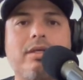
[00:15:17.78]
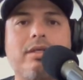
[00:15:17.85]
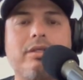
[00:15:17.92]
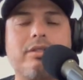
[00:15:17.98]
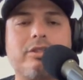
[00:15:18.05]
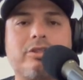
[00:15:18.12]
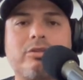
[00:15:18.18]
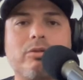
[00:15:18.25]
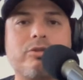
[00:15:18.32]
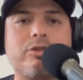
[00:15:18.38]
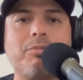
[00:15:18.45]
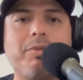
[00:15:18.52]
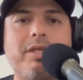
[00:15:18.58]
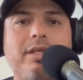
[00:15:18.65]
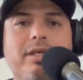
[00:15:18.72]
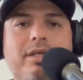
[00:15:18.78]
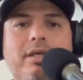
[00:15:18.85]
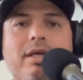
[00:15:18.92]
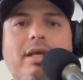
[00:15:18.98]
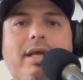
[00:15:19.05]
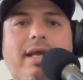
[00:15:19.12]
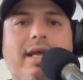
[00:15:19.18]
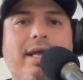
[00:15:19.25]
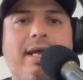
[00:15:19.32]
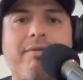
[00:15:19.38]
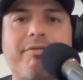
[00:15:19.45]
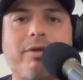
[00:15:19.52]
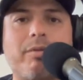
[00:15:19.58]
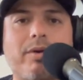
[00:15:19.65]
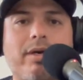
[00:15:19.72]
there's social media
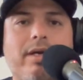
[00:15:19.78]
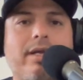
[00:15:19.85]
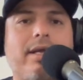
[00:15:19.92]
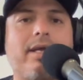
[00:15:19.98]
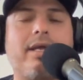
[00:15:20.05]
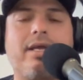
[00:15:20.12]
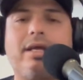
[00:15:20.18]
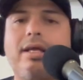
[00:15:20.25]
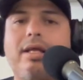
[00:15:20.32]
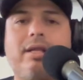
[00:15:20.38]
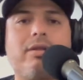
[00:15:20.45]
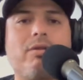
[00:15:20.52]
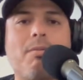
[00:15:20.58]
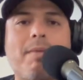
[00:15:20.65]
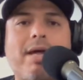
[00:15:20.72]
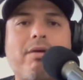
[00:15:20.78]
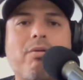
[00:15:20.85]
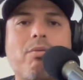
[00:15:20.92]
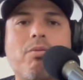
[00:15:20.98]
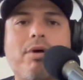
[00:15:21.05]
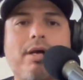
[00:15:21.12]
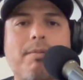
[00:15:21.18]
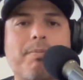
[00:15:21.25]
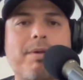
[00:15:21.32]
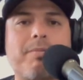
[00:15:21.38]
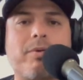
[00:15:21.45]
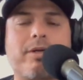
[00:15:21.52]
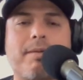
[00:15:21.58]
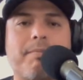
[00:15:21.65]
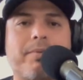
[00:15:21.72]
everywhere. No matter what, people
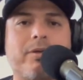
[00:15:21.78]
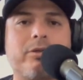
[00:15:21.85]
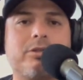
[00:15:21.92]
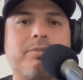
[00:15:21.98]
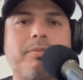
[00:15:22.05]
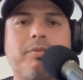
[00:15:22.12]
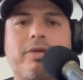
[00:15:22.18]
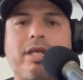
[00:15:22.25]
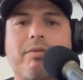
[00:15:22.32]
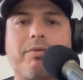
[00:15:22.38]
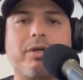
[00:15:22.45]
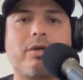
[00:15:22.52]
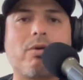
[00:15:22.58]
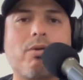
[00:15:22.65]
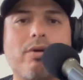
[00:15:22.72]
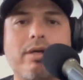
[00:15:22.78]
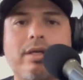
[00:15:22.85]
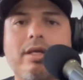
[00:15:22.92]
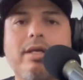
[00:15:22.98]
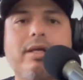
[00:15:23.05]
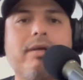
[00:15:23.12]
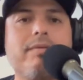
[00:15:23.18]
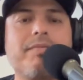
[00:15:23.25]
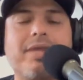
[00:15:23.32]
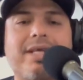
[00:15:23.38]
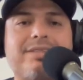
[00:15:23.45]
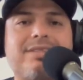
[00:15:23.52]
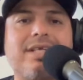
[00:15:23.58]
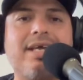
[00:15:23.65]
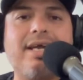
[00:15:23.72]
can post, people can record.
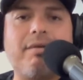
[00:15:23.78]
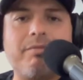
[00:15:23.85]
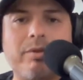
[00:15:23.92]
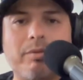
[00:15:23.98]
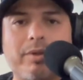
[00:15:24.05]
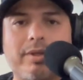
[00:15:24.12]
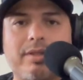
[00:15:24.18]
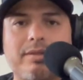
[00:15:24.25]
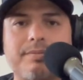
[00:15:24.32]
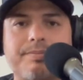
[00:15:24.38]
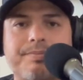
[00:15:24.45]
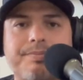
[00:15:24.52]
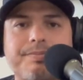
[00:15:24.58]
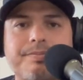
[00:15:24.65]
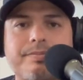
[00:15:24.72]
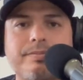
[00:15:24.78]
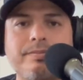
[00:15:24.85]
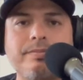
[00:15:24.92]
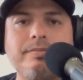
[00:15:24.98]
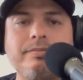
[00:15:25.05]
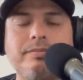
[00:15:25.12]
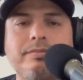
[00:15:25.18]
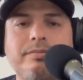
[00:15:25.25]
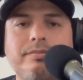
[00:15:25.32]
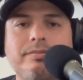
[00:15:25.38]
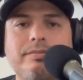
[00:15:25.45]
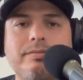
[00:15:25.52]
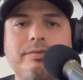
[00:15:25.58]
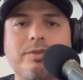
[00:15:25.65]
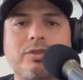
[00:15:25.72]
It's everywhere.
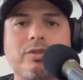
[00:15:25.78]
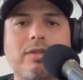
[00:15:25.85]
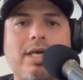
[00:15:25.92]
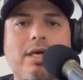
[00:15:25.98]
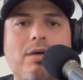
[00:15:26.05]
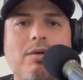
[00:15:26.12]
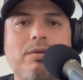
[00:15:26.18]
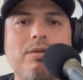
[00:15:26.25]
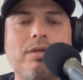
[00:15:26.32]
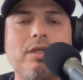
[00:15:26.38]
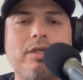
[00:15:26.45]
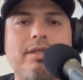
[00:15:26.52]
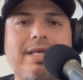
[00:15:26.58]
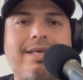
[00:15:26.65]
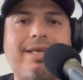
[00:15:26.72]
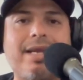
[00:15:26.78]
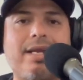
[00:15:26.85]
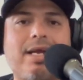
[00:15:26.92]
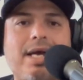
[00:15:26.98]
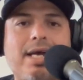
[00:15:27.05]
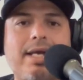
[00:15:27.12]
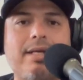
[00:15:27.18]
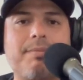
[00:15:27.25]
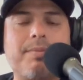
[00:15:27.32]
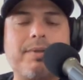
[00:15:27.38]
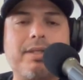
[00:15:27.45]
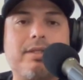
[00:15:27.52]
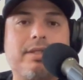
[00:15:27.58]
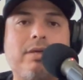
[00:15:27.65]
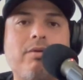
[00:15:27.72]
So now they can't hide, but
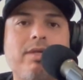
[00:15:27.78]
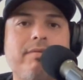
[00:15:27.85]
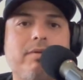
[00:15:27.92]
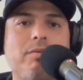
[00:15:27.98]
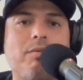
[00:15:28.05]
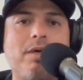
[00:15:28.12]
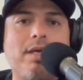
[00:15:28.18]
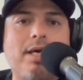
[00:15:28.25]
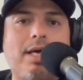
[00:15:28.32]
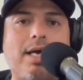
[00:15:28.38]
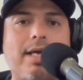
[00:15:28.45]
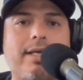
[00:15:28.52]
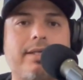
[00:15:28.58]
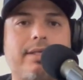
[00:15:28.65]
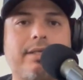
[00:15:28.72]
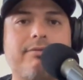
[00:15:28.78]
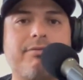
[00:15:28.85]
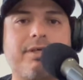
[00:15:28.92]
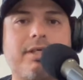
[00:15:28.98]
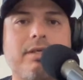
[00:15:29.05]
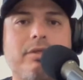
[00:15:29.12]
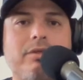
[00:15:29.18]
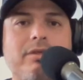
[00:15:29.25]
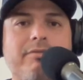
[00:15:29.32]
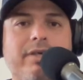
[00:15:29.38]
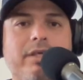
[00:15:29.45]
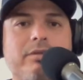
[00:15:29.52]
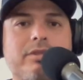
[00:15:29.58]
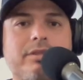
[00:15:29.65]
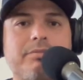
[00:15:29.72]
they don't even want to hide. They fucking do the
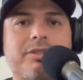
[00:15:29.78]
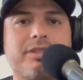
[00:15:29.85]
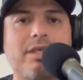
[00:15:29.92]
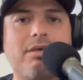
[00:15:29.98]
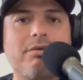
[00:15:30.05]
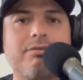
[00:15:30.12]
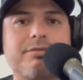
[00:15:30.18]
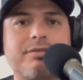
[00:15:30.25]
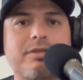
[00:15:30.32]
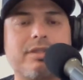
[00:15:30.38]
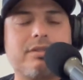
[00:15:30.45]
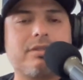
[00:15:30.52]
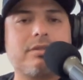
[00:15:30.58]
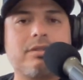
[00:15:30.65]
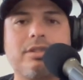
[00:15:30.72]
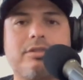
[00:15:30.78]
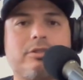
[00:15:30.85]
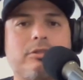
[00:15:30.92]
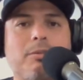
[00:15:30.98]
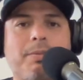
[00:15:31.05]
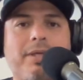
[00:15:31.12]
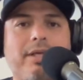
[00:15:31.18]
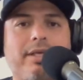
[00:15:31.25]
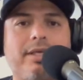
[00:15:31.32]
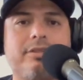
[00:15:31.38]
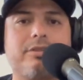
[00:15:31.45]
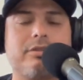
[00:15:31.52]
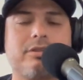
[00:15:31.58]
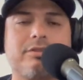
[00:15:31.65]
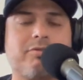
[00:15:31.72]
videos themselves. It's stupidity
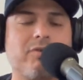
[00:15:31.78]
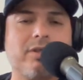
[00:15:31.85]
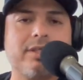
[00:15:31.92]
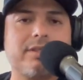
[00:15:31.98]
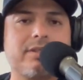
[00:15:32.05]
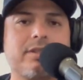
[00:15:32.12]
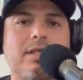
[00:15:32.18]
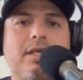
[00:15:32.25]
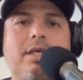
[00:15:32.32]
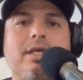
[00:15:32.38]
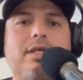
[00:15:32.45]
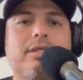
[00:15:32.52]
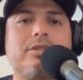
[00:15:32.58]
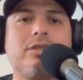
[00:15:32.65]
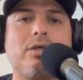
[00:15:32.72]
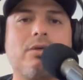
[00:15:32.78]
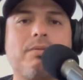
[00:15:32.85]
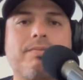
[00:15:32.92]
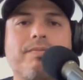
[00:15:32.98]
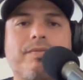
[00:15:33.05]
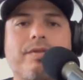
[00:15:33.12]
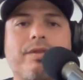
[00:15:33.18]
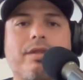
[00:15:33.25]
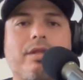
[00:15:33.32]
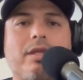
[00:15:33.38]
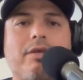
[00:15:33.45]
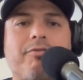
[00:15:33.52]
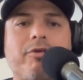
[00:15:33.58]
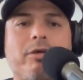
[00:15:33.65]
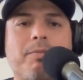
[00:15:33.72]
to this fullest. So
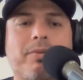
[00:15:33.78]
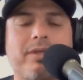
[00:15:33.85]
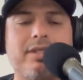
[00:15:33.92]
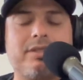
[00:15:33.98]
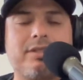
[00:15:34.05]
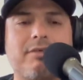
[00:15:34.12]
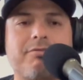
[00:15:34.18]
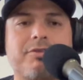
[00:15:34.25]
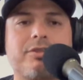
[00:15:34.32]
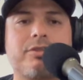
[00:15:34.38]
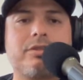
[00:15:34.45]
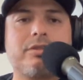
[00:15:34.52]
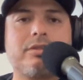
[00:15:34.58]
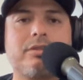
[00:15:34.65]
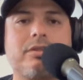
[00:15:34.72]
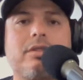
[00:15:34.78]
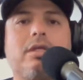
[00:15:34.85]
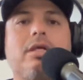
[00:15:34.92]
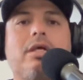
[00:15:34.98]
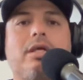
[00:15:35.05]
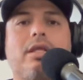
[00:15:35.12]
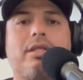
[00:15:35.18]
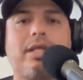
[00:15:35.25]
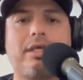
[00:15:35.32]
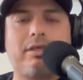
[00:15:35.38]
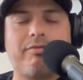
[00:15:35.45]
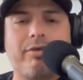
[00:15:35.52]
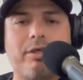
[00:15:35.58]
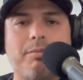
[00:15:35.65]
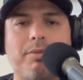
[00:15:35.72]
if you're a police officer, thank you
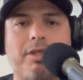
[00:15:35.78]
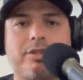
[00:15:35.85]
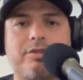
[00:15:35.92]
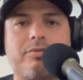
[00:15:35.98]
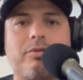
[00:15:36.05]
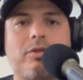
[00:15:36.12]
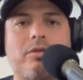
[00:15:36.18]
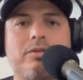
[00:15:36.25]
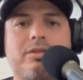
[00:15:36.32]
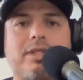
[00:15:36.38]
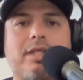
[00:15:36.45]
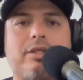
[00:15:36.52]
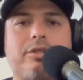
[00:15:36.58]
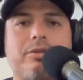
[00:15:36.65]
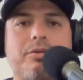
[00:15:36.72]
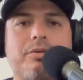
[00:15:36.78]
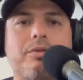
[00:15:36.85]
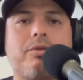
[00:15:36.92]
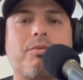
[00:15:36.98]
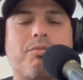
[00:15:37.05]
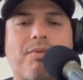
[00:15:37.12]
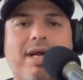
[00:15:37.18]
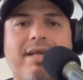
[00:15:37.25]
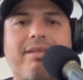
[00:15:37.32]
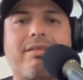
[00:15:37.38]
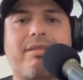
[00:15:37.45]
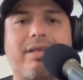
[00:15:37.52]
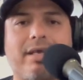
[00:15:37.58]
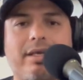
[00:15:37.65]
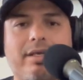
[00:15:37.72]
very much. For those that do the right
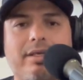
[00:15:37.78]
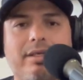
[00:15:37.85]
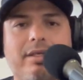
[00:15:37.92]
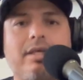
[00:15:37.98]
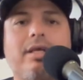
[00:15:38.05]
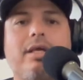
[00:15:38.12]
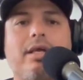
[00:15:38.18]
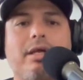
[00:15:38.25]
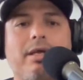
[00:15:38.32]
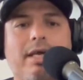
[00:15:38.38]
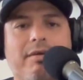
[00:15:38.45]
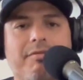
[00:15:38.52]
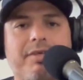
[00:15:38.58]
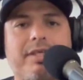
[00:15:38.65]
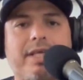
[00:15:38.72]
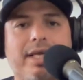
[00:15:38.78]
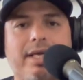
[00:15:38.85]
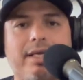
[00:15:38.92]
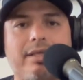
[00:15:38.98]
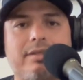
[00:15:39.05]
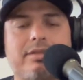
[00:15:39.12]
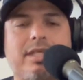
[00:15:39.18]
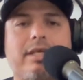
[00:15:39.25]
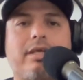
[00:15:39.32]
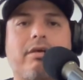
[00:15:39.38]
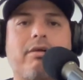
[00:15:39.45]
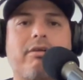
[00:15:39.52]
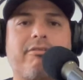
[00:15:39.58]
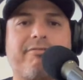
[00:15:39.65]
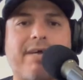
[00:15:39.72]
thing every day, take care
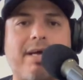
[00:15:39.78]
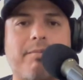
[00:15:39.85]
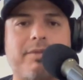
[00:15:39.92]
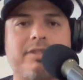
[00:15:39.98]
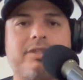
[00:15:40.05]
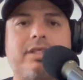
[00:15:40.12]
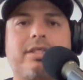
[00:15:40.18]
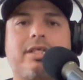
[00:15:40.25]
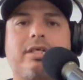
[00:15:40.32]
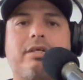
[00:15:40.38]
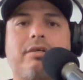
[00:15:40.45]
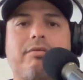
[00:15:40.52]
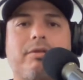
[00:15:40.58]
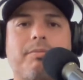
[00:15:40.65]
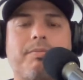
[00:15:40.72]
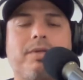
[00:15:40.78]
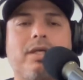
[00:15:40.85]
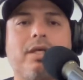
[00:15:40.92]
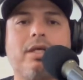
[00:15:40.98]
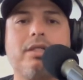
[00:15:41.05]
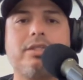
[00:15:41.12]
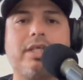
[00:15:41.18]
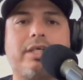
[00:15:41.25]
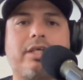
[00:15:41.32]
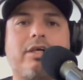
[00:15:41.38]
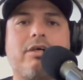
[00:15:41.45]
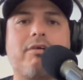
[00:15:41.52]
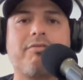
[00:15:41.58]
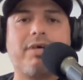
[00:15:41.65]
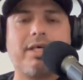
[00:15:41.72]
of their families, take
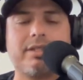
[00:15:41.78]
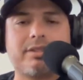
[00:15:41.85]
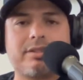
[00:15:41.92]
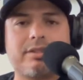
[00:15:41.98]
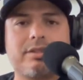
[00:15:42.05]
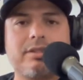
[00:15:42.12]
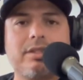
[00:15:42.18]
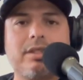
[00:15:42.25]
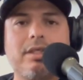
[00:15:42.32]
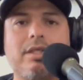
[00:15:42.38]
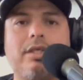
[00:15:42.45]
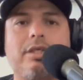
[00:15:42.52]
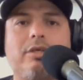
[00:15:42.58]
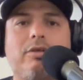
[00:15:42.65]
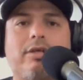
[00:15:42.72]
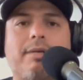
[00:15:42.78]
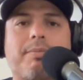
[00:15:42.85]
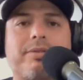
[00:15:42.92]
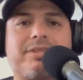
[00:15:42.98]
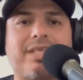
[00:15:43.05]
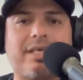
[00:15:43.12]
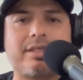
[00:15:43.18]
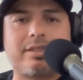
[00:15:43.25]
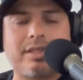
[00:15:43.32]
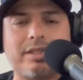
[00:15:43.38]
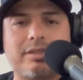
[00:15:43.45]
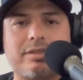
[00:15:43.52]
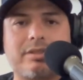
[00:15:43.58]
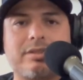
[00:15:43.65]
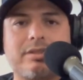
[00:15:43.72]
care of us, you know, that protect
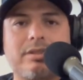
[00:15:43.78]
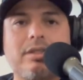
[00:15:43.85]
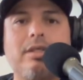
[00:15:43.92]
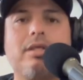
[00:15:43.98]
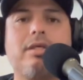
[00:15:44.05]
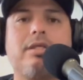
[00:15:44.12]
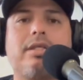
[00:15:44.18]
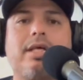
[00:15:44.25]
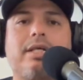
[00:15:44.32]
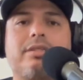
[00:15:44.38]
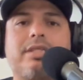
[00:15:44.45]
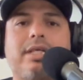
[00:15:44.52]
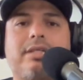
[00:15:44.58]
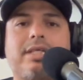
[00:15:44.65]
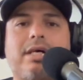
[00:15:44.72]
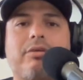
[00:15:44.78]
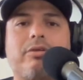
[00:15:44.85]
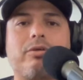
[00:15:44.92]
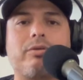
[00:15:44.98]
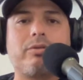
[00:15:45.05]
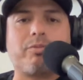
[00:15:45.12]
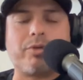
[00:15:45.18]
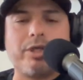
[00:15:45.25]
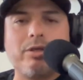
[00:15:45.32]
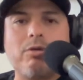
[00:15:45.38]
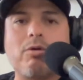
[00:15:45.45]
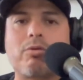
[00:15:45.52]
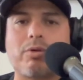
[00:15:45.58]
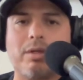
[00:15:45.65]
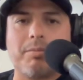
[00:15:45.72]
us, that take down the real
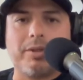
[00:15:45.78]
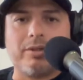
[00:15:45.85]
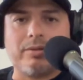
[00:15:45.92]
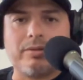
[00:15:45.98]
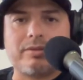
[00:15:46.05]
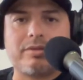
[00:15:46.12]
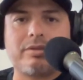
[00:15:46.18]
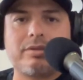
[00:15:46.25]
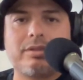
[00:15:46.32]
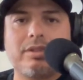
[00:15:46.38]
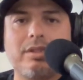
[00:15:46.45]
criminals.